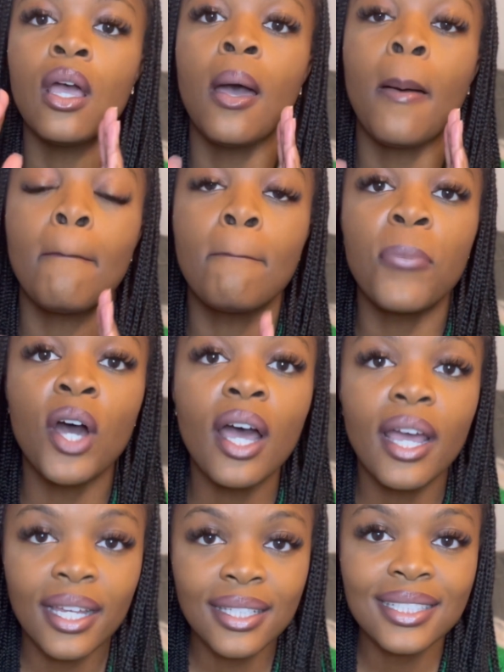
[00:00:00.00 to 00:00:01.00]

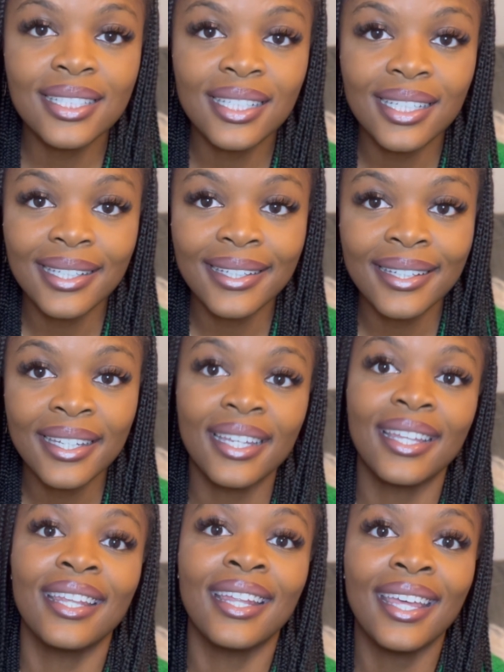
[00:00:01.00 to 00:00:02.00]
But
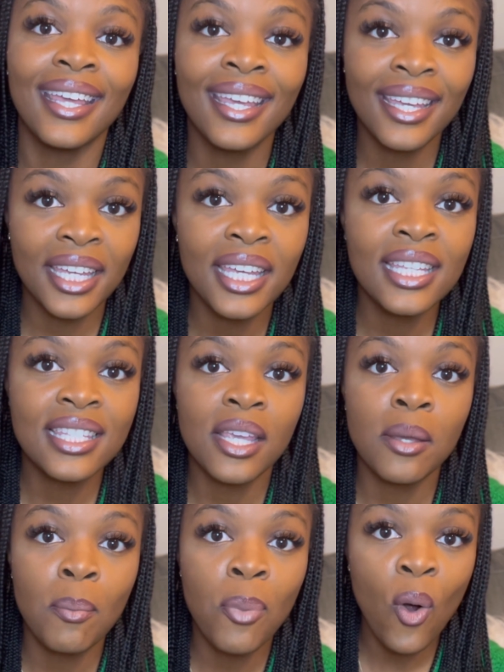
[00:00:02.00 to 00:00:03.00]
it is
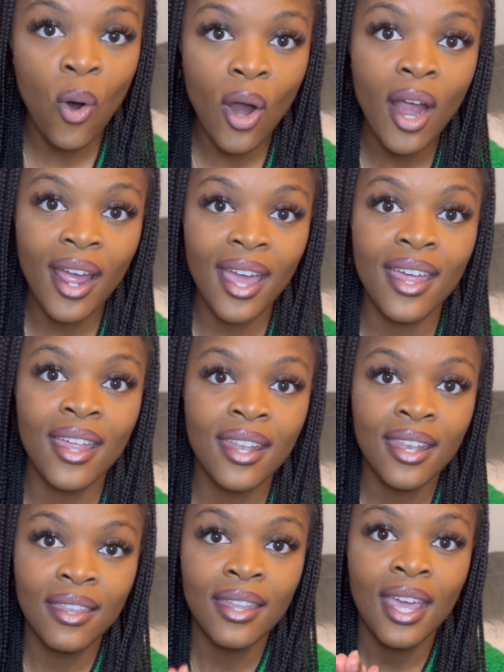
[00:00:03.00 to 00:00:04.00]

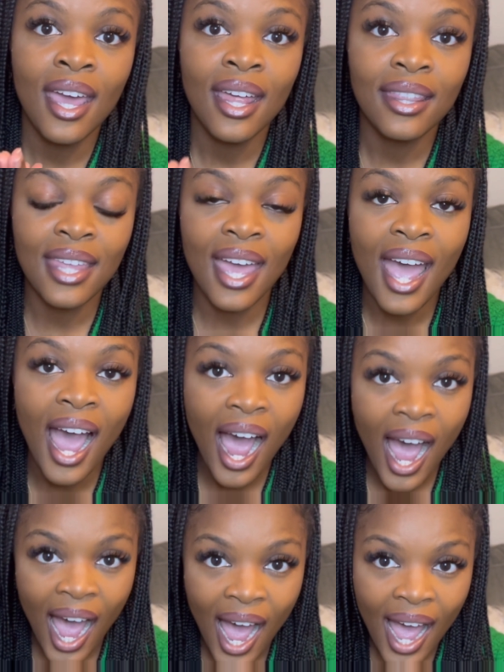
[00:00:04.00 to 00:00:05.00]
important that
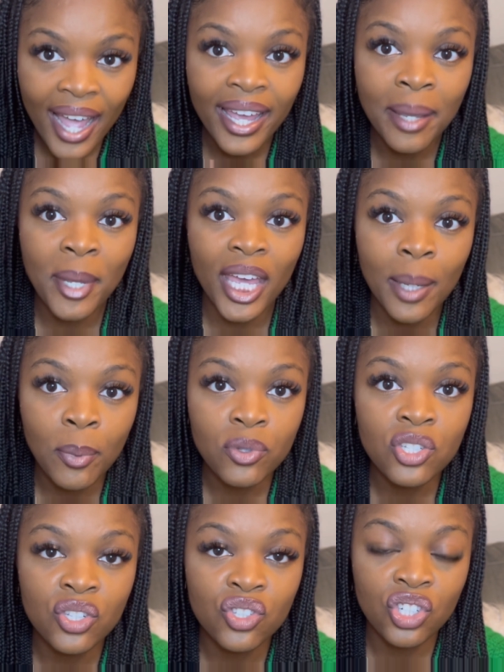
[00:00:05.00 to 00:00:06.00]
I am able
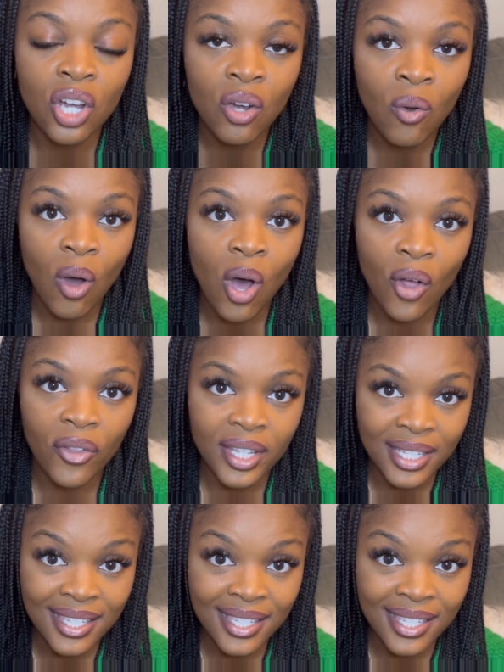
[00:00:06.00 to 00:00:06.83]
to juggle all these